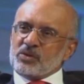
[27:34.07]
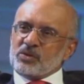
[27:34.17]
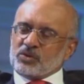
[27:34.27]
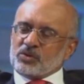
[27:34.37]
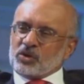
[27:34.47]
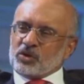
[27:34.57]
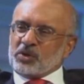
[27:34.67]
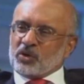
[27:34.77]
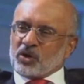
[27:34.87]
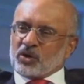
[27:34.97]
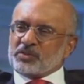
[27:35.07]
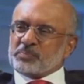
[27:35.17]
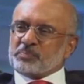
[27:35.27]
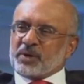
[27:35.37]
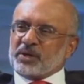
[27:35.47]
you talked about a lot of
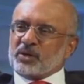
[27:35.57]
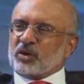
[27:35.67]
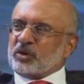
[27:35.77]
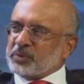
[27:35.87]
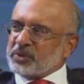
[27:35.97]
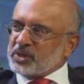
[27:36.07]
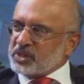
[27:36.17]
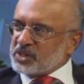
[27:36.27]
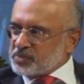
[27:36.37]
these budding entrepreneurs,